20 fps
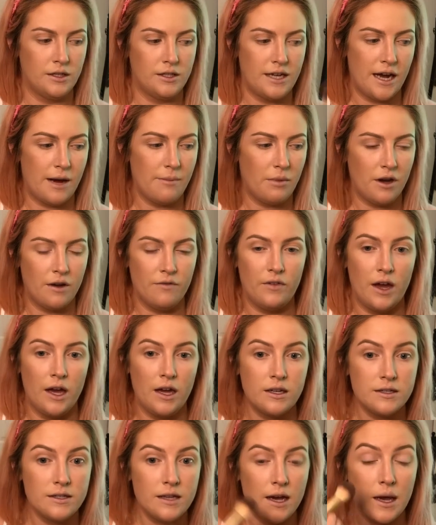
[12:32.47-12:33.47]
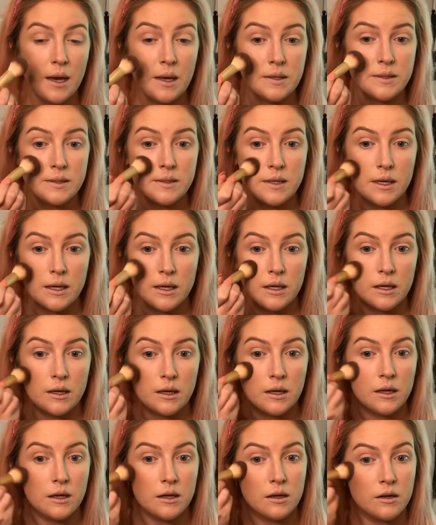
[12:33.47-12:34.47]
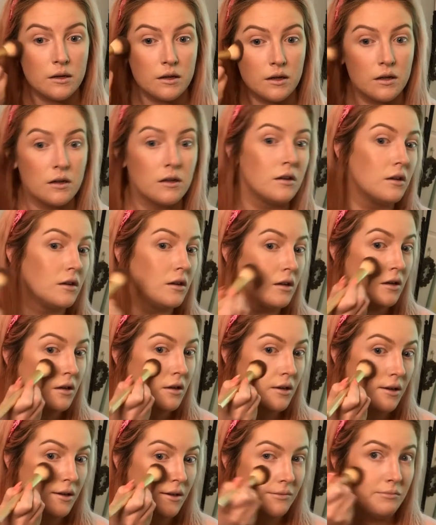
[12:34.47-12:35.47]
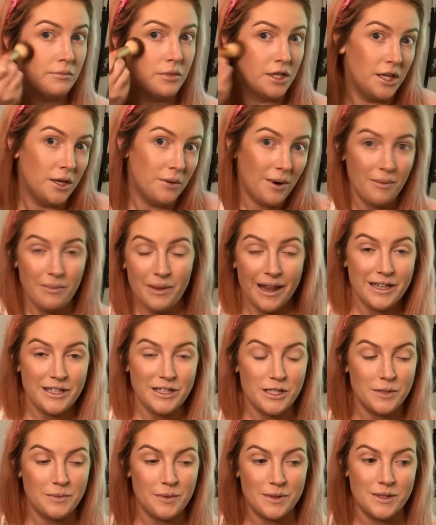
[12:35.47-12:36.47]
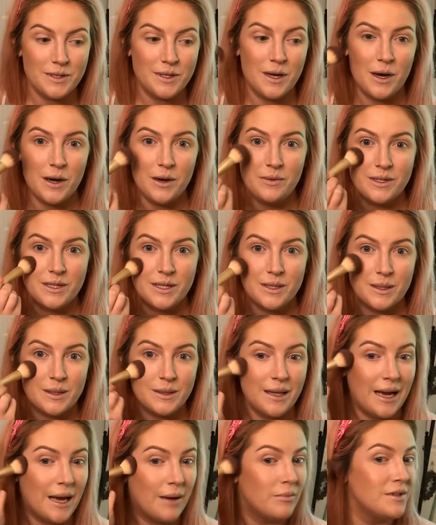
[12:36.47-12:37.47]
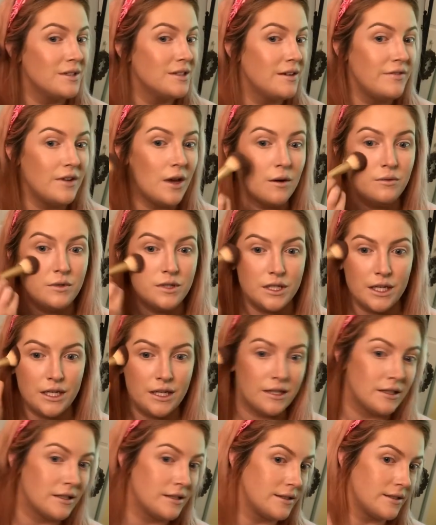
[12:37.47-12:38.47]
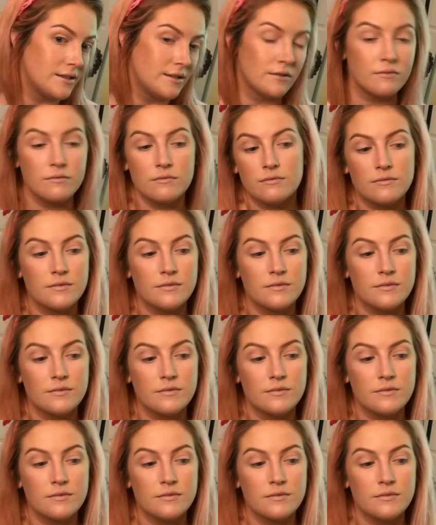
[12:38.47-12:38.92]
Tap off excess and put it where blush is supposed to go, which is on the apples of your cheeks.